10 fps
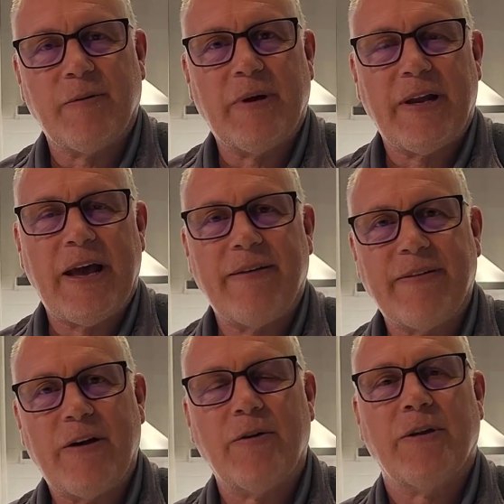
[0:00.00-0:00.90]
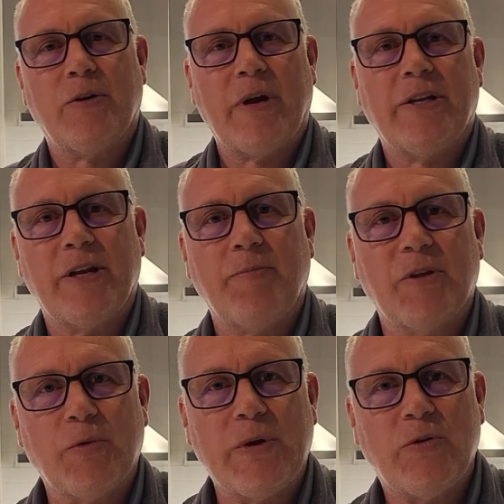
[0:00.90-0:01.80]
about a half hour and then cranked it up
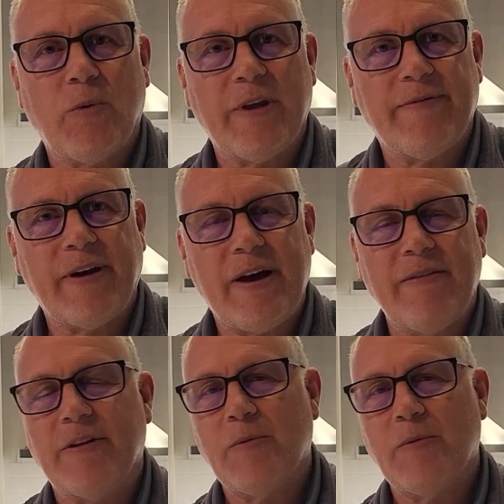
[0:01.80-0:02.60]
to 325,